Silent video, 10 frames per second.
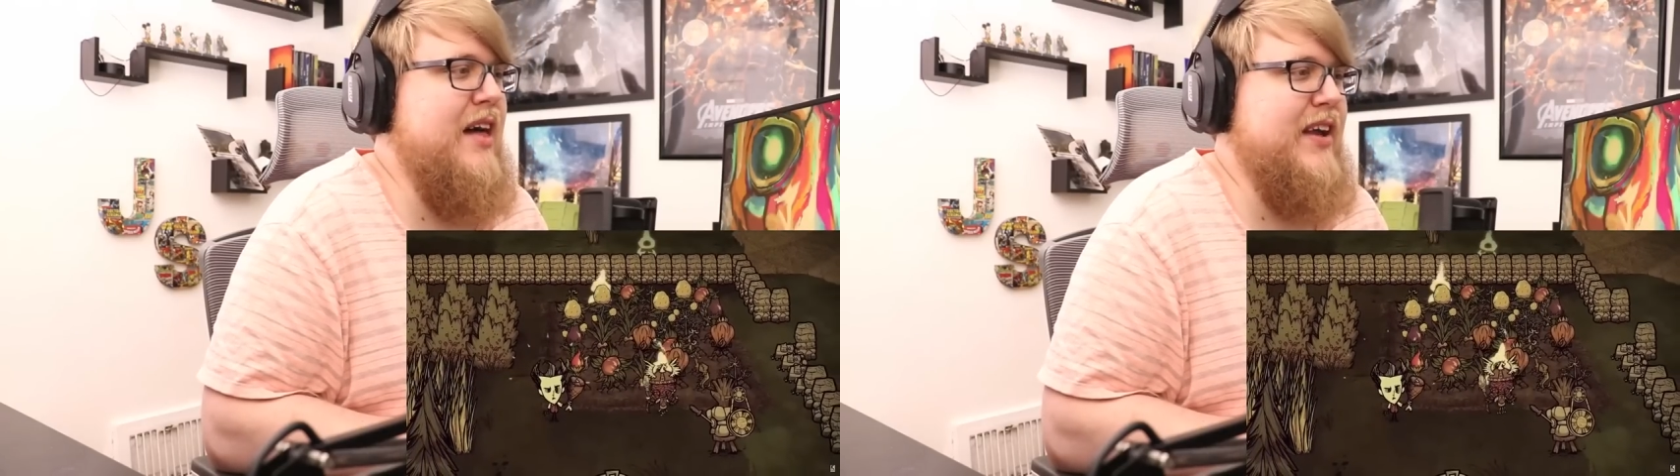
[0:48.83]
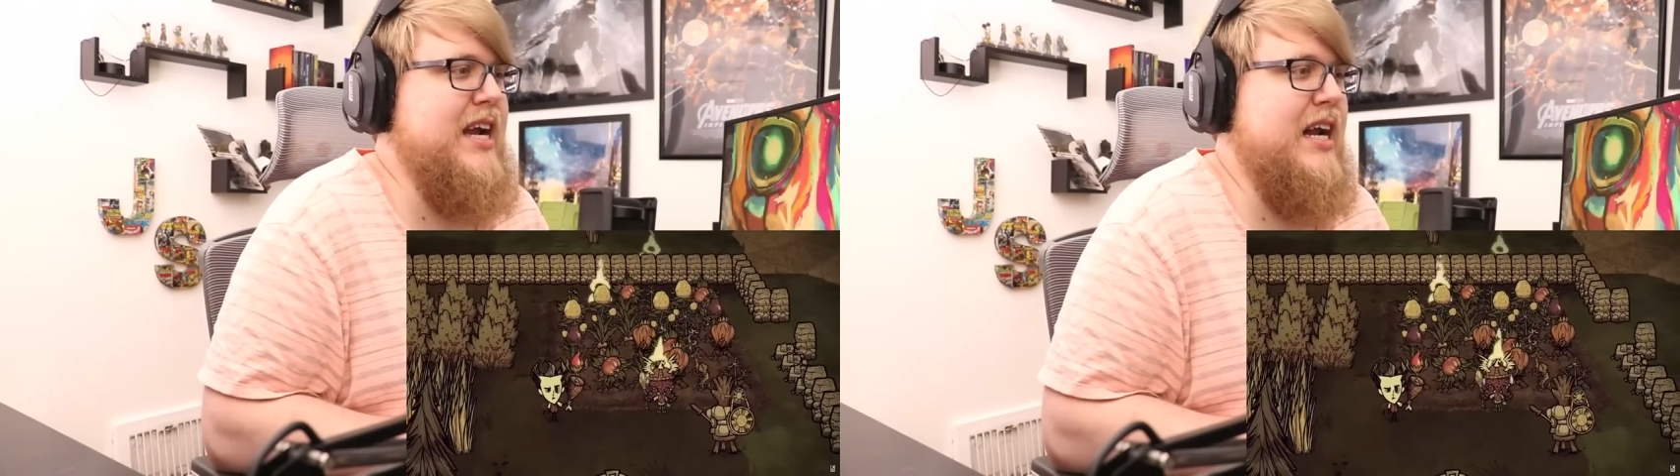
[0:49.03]

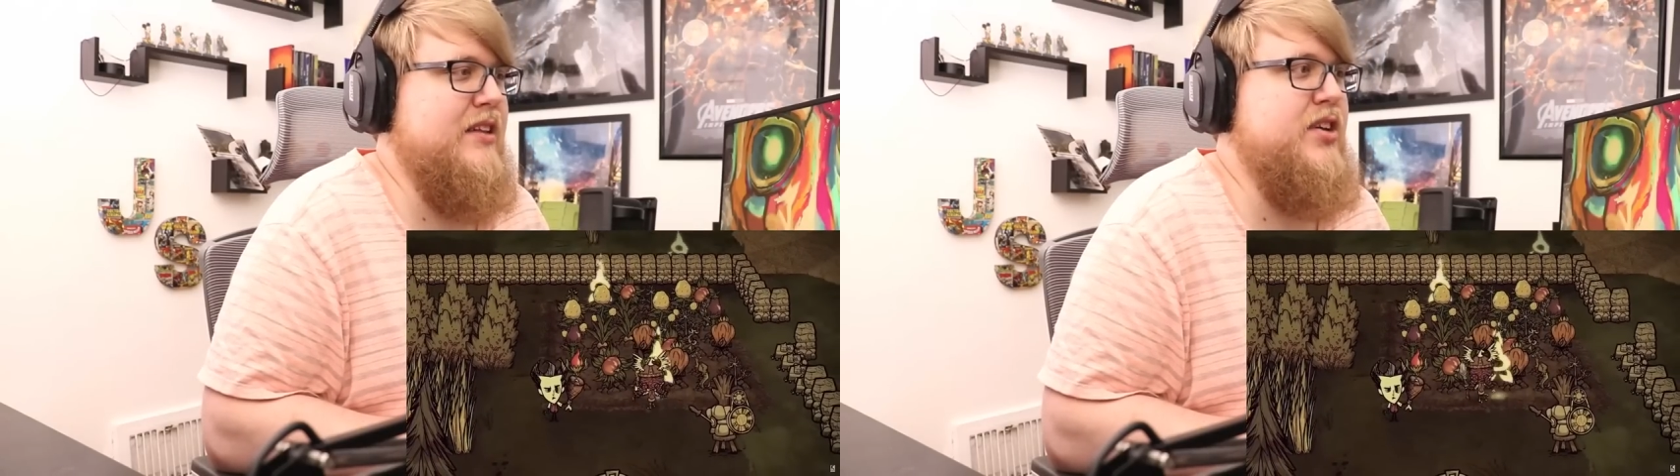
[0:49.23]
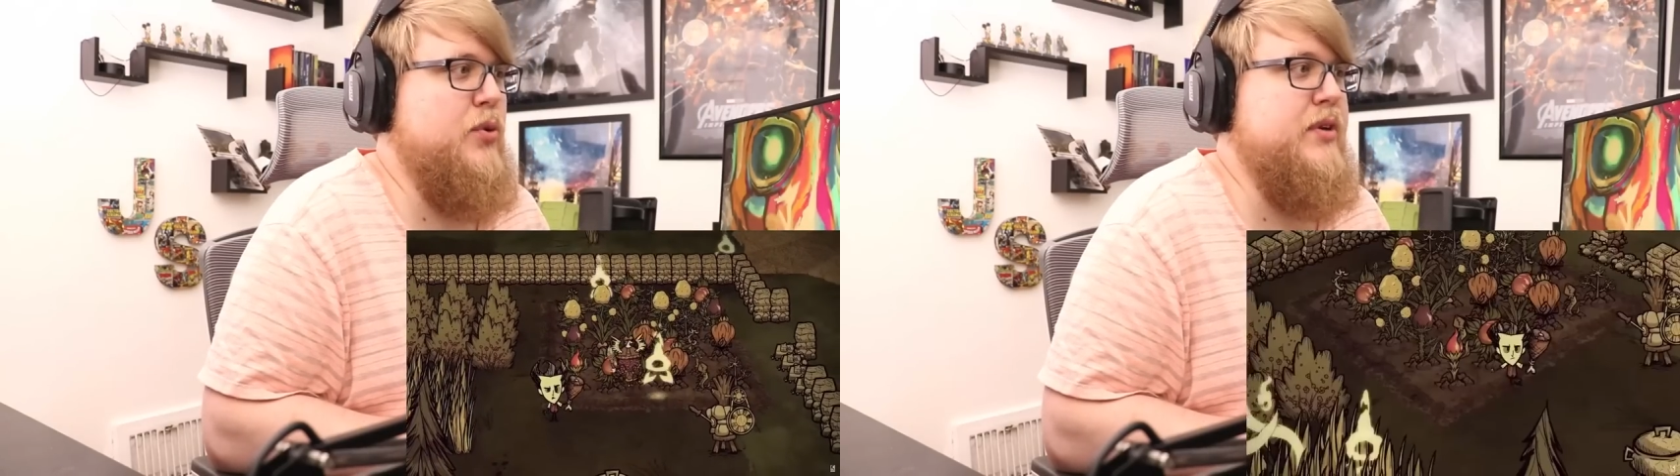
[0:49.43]
they kind
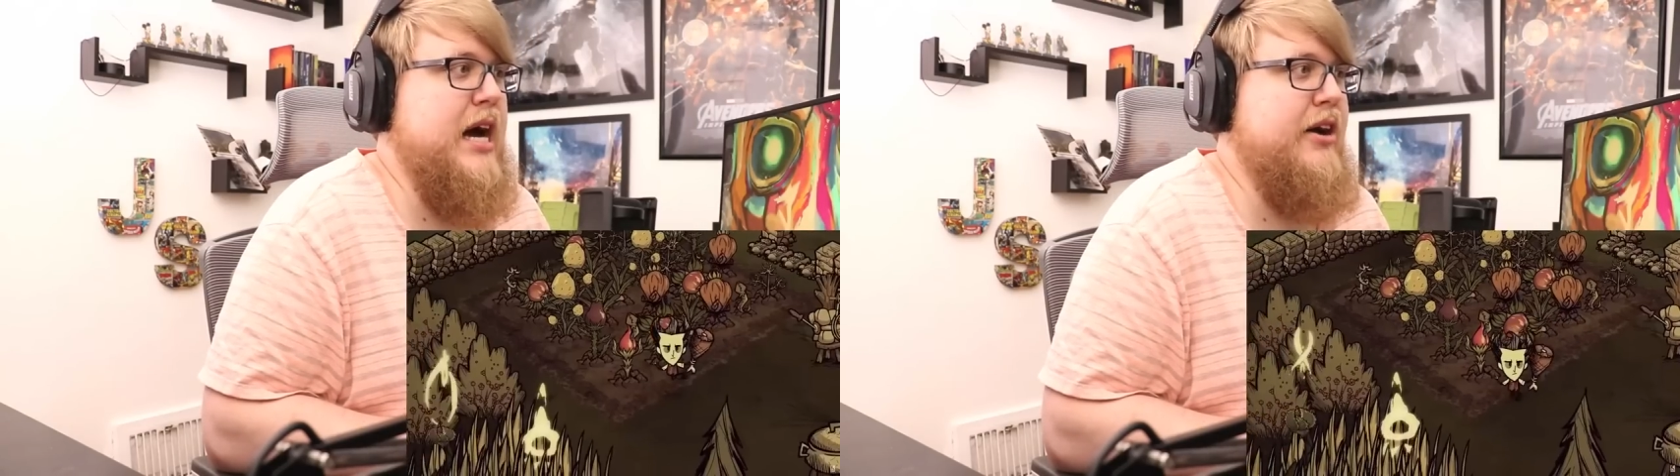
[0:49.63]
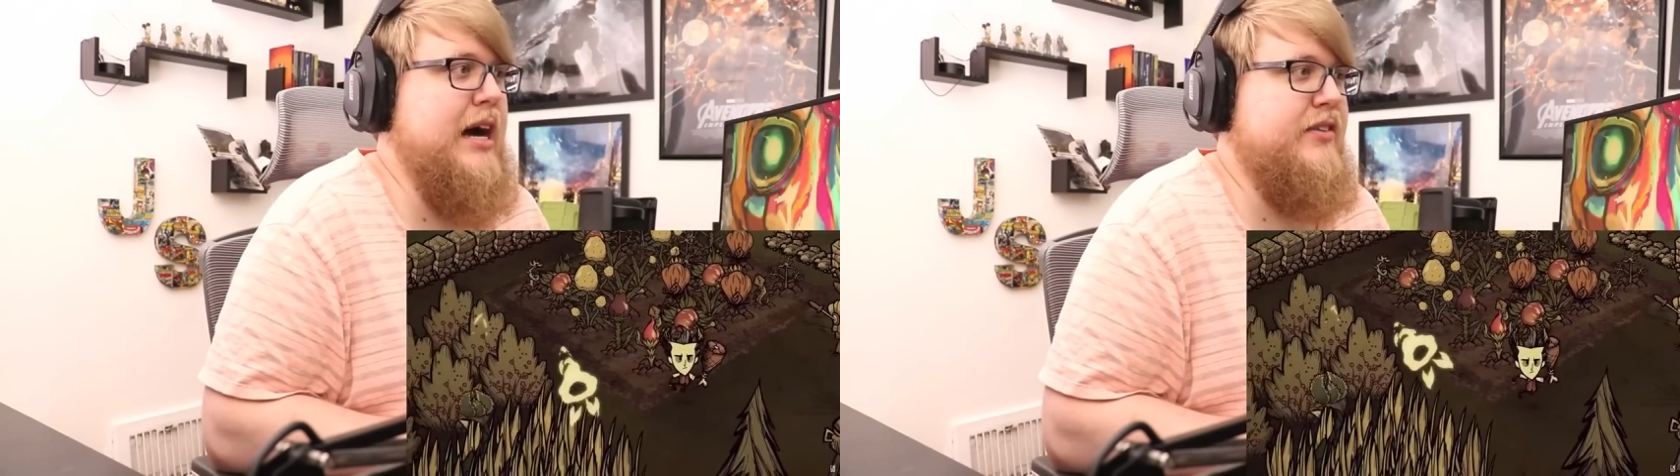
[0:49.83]
of toned
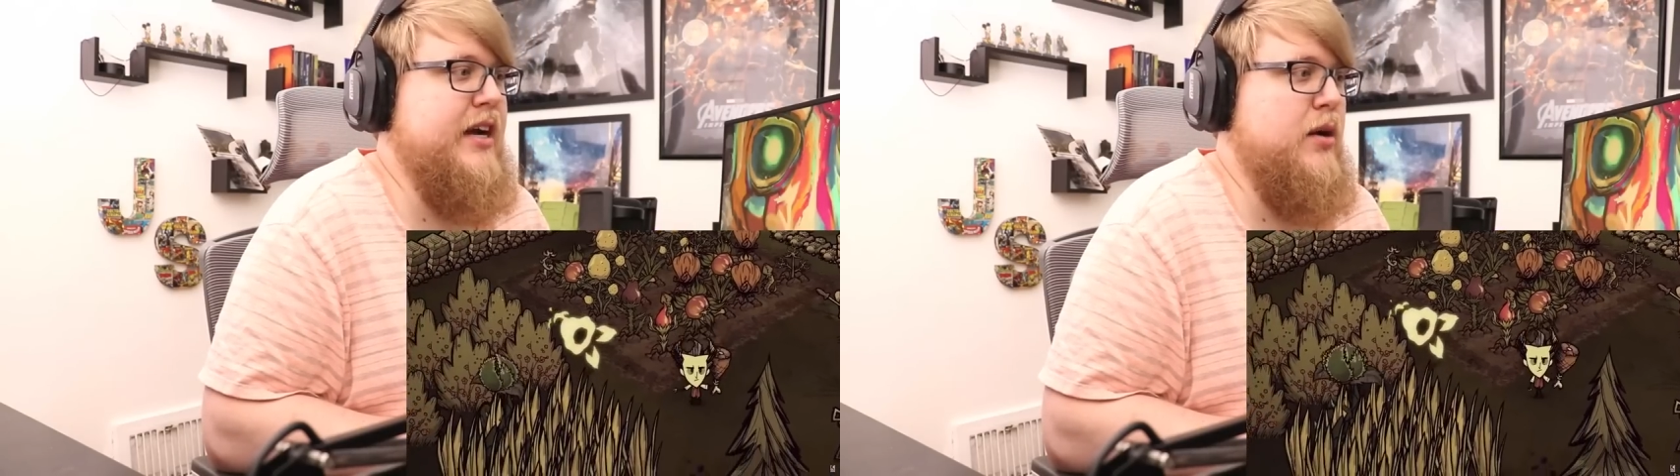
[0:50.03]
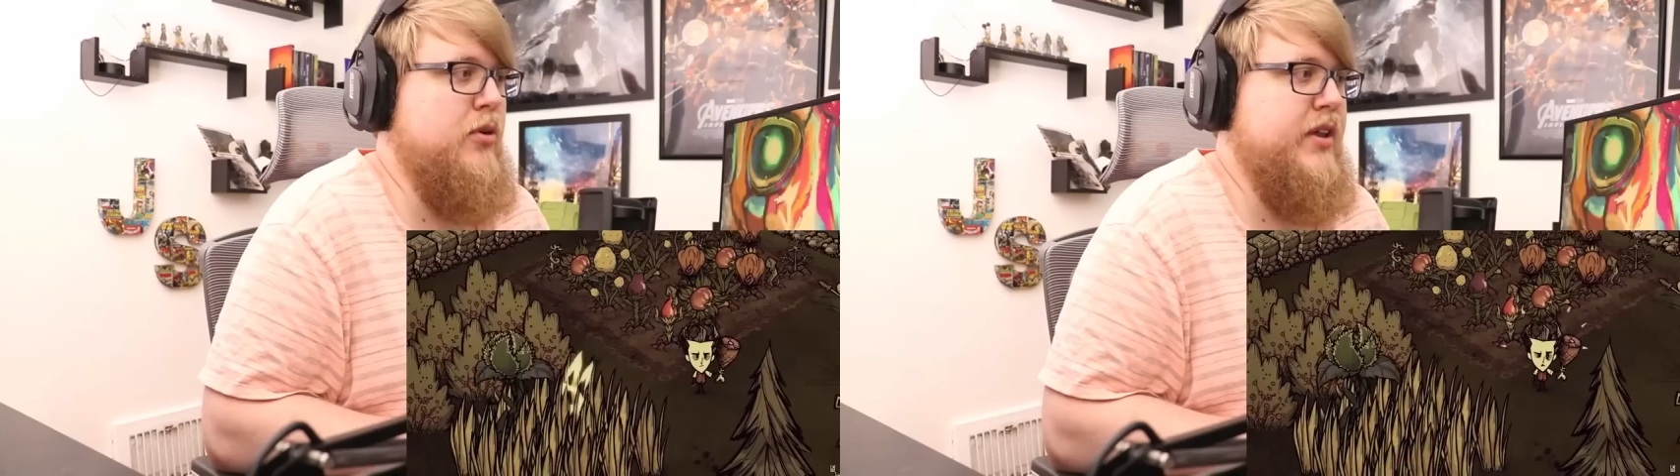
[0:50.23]
down how
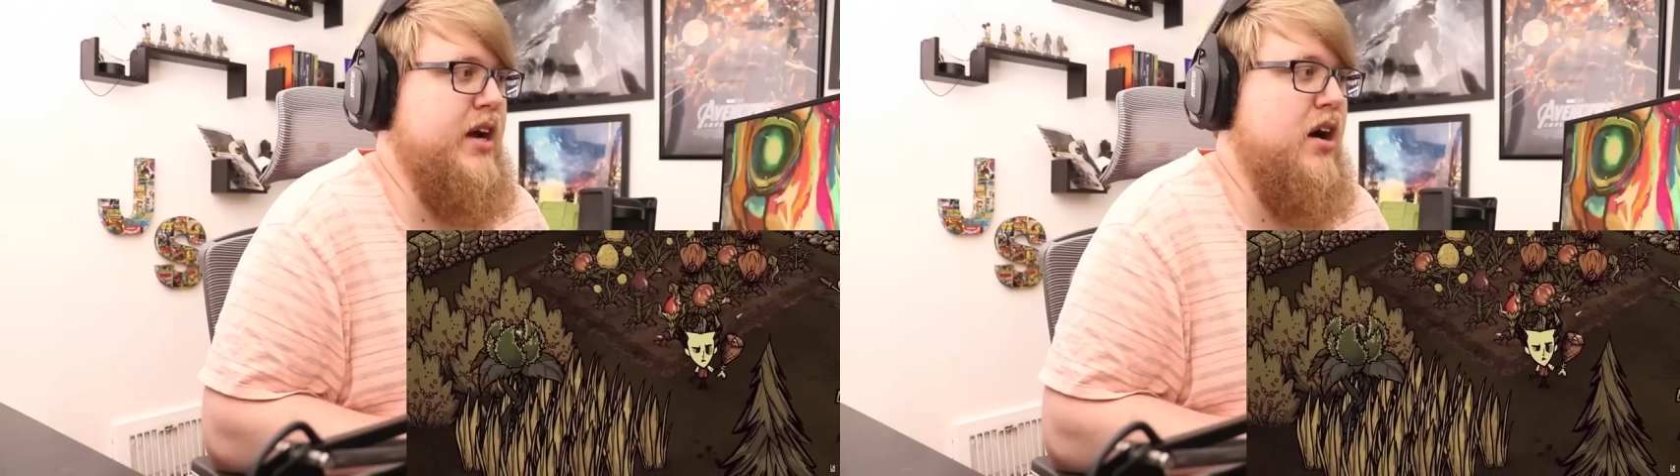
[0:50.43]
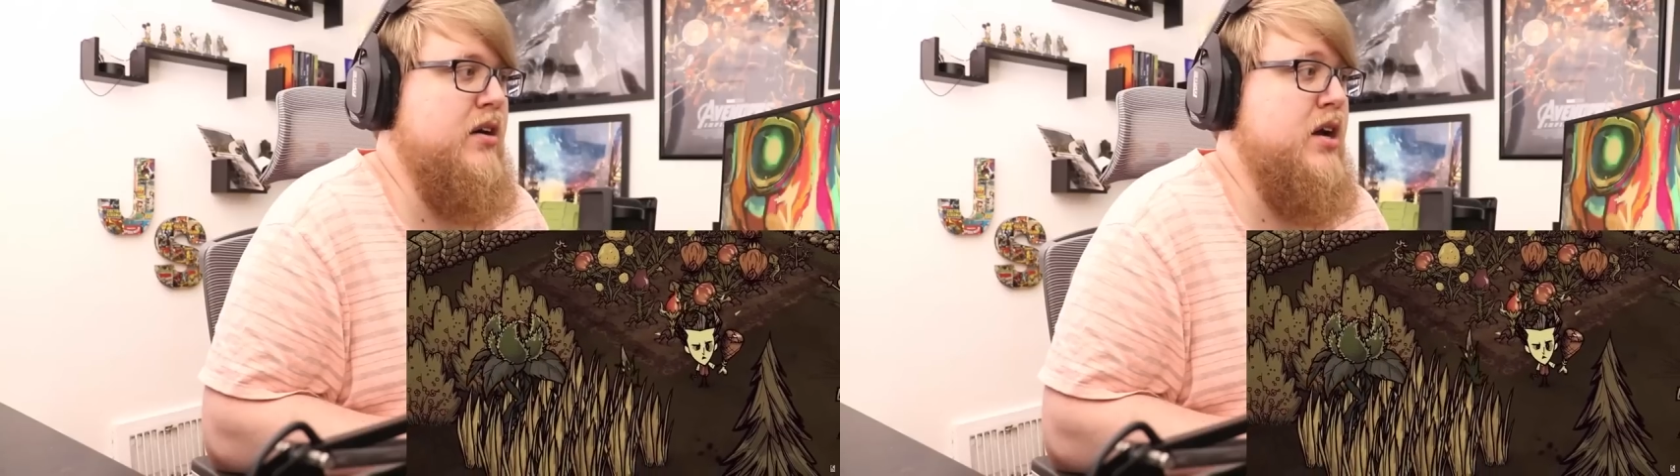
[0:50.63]
terrible they
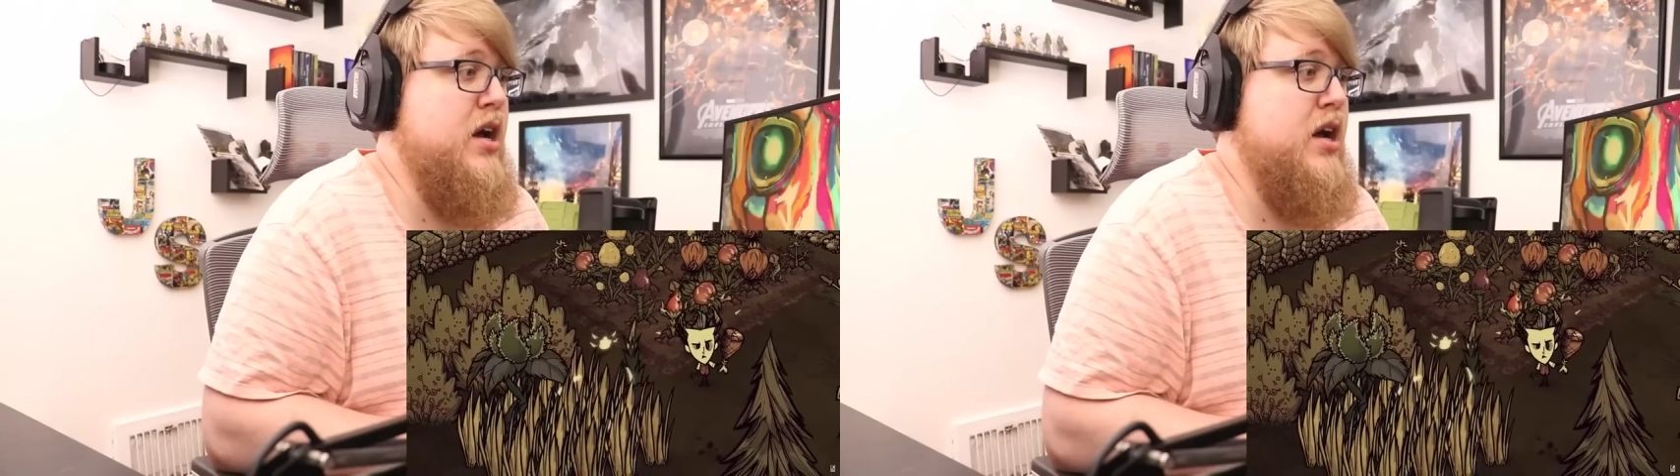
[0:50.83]
are.